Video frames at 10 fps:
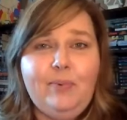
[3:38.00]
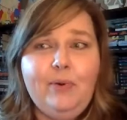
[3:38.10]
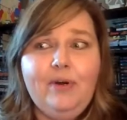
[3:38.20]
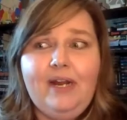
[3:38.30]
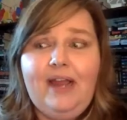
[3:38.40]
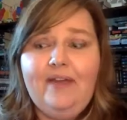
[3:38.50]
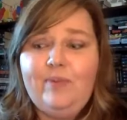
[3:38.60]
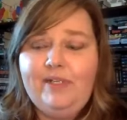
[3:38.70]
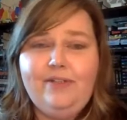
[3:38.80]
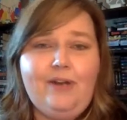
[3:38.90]
boring. I've
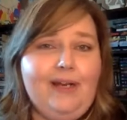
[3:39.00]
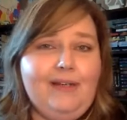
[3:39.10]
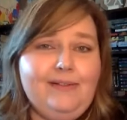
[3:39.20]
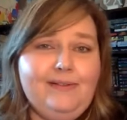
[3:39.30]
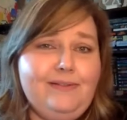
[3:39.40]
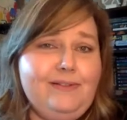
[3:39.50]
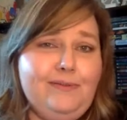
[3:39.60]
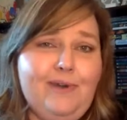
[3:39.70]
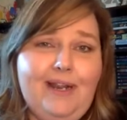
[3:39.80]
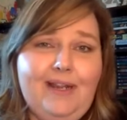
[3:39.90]
been trying to
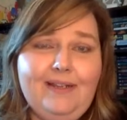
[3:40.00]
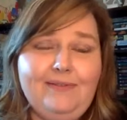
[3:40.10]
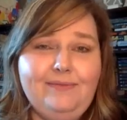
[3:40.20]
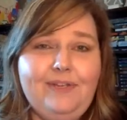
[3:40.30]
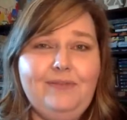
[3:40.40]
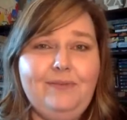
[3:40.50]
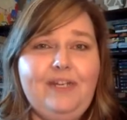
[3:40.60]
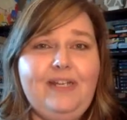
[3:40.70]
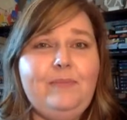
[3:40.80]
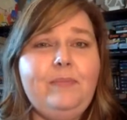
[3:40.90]
write and
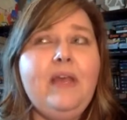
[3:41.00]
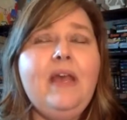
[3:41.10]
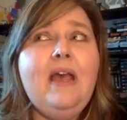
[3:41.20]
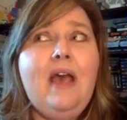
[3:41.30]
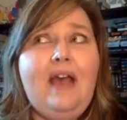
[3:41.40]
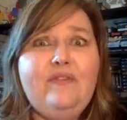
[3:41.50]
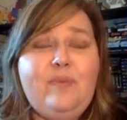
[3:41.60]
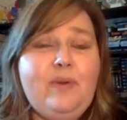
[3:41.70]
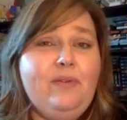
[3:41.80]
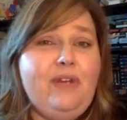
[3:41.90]
read. I've
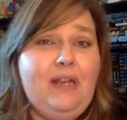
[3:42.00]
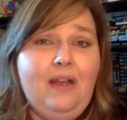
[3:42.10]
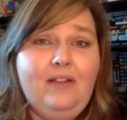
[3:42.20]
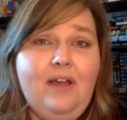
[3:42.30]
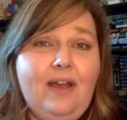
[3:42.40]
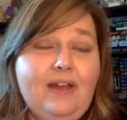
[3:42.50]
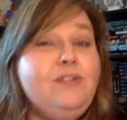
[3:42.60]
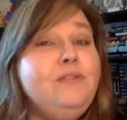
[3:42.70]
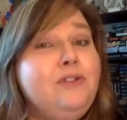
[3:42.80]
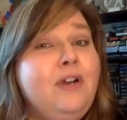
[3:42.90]
been reading a lot and
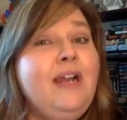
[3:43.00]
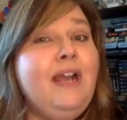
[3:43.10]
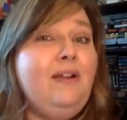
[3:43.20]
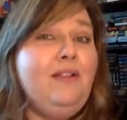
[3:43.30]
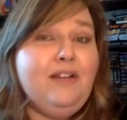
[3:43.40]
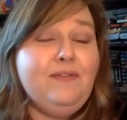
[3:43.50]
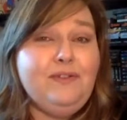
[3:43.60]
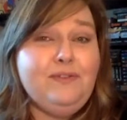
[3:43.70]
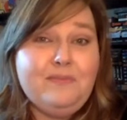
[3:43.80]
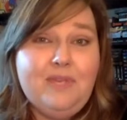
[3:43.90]
trying out a lot of
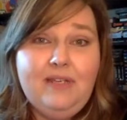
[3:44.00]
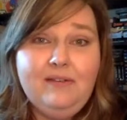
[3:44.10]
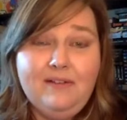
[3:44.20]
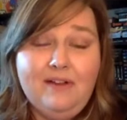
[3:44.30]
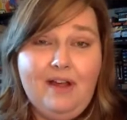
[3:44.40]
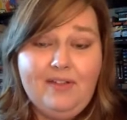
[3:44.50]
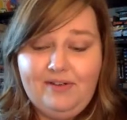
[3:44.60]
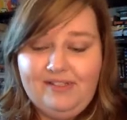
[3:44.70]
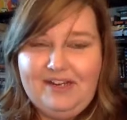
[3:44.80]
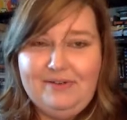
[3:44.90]
new to me
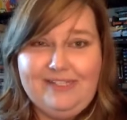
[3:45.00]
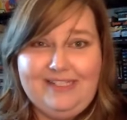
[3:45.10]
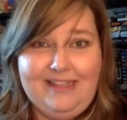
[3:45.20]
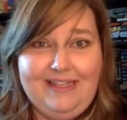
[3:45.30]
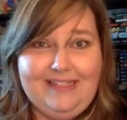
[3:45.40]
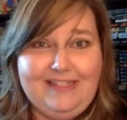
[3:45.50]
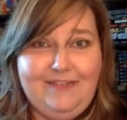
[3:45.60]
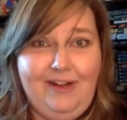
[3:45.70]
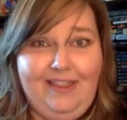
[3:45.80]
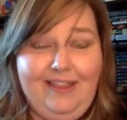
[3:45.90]
authors. I always think that's the
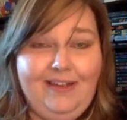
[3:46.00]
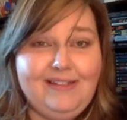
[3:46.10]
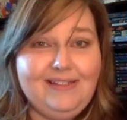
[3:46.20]
fun thing is